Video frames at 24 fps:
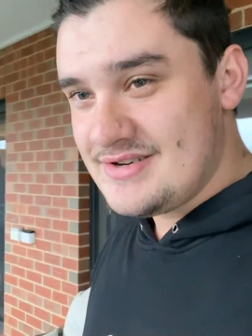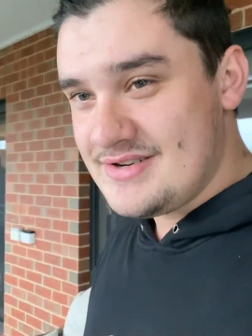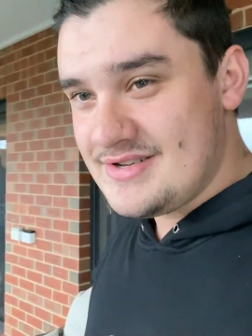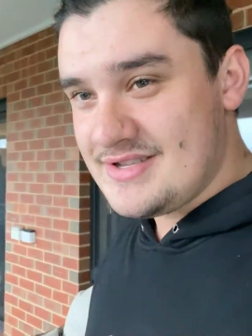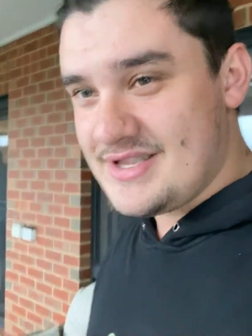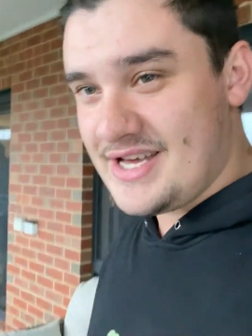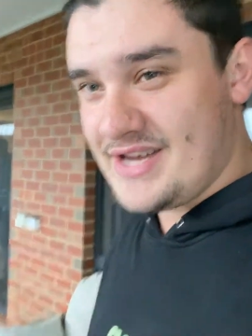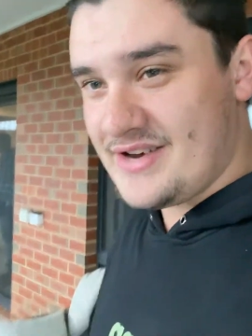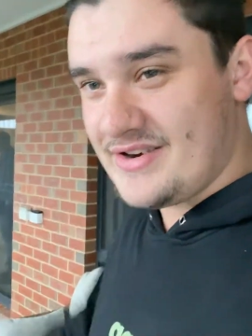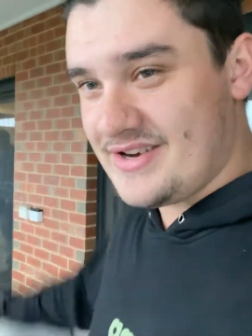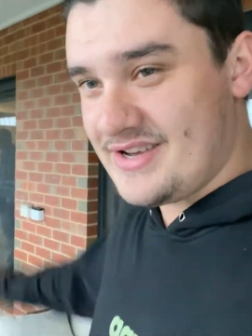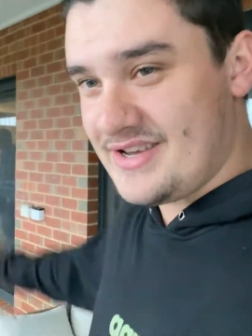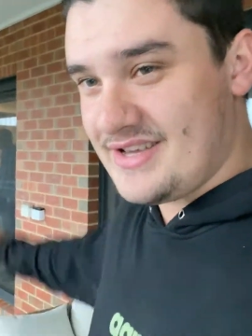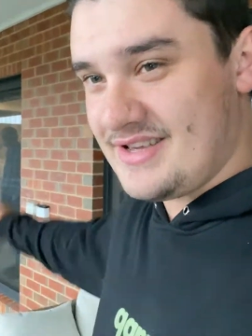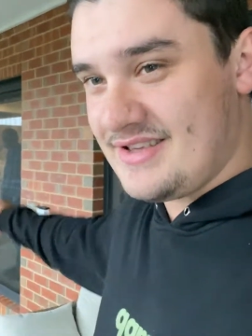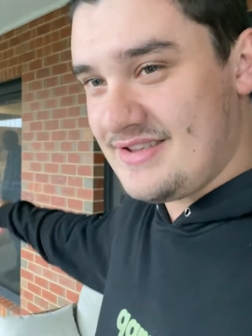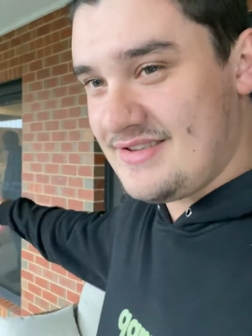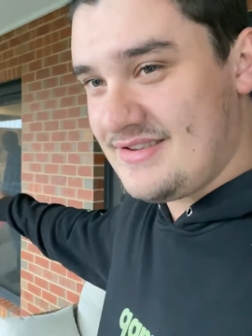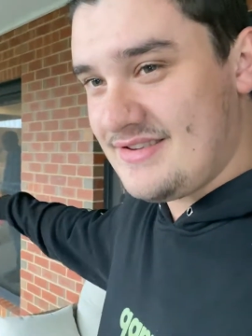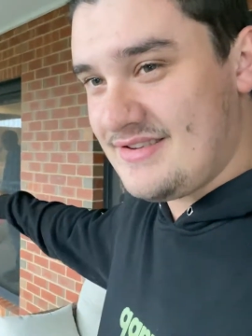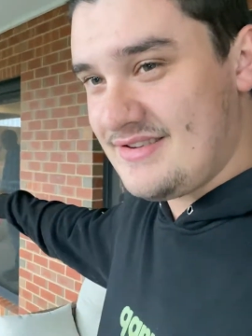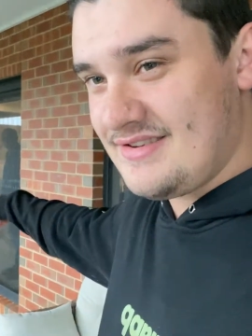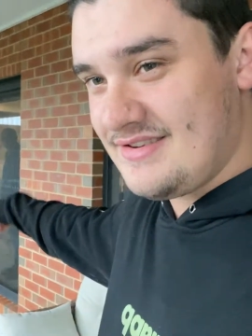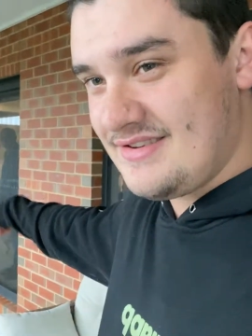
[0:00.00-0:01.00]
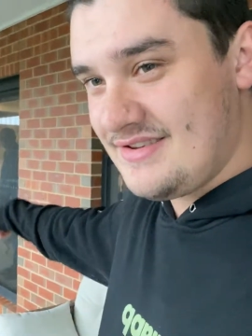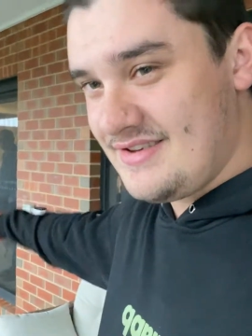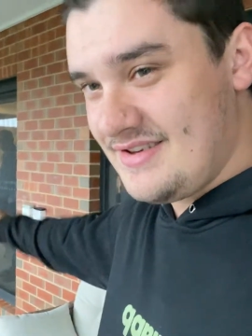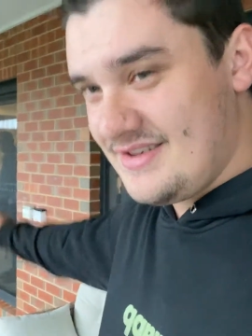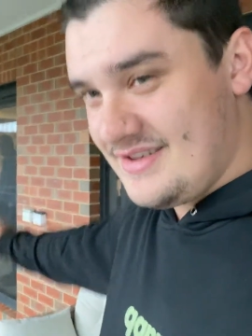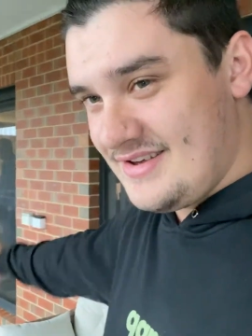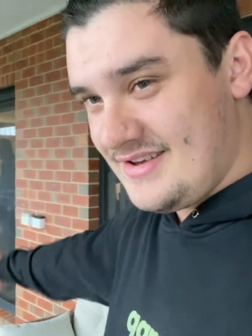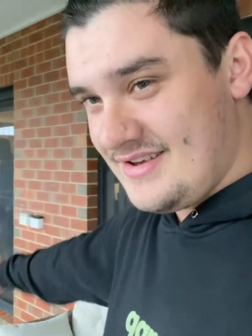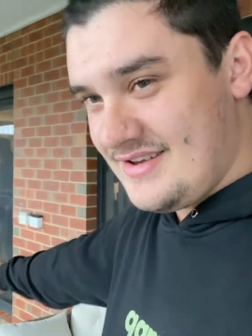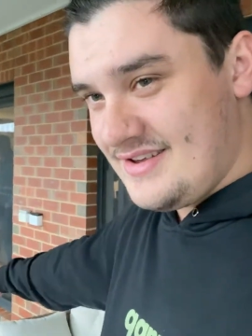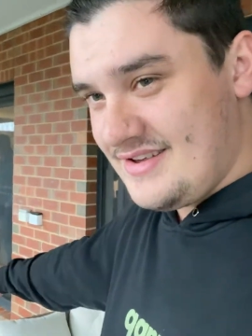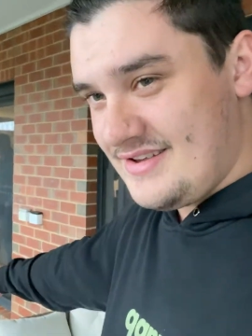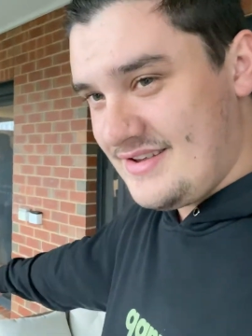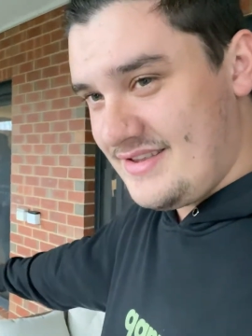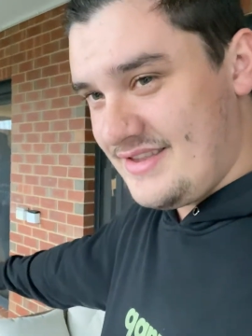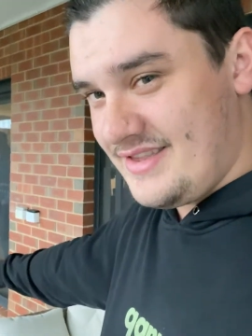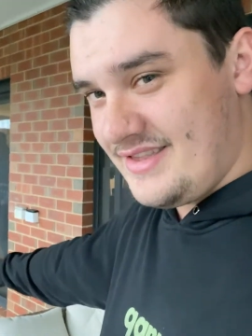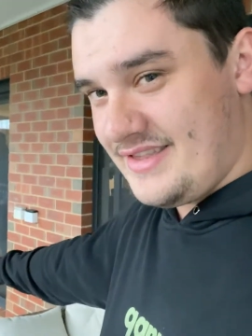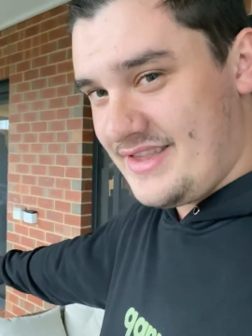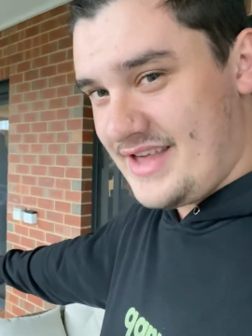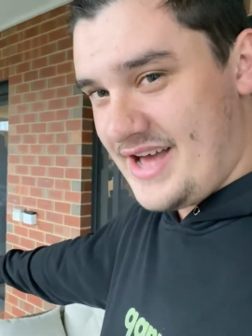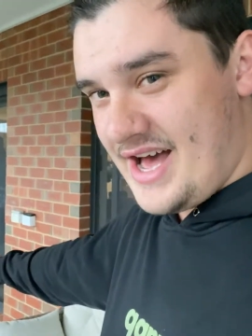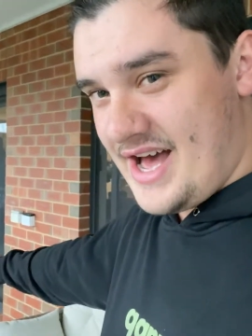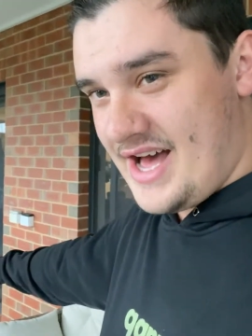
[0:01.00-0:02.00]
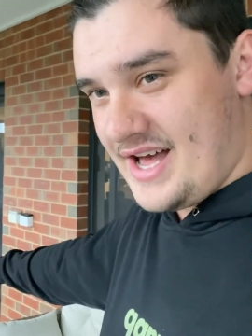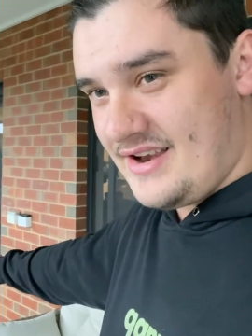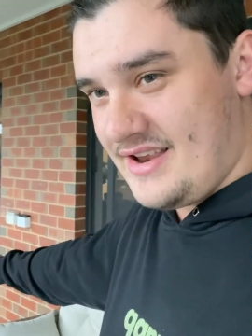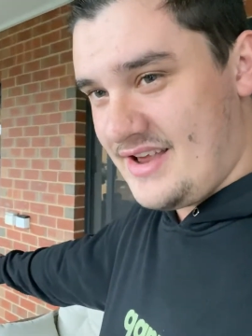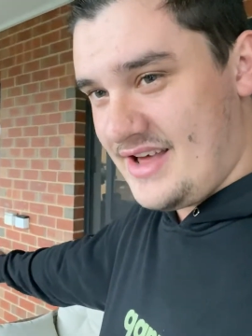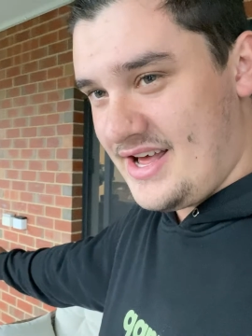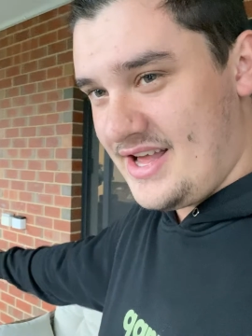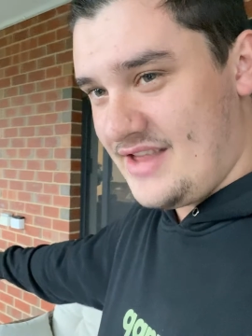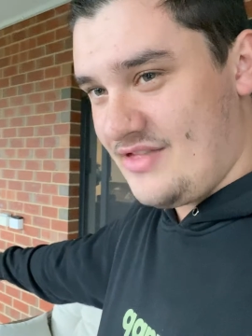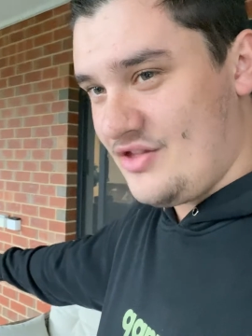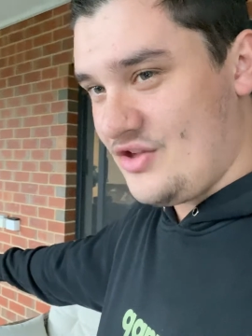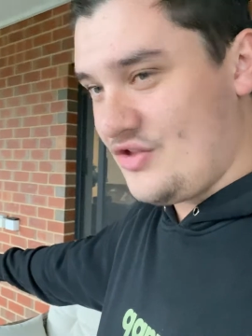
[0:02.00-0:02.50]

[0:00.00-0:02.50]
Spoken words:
There he is. Dad and the